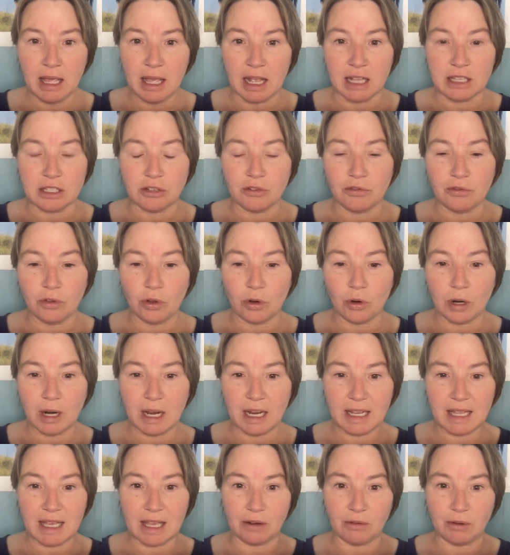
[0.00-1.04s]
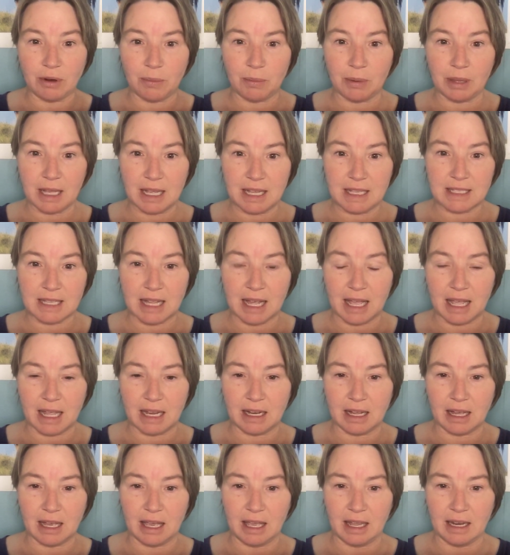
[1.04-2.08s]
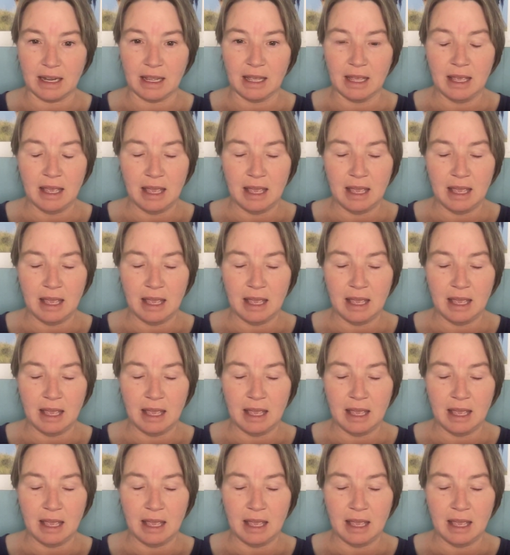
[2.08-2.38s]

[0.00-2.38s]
And so fluoride can replace iodine.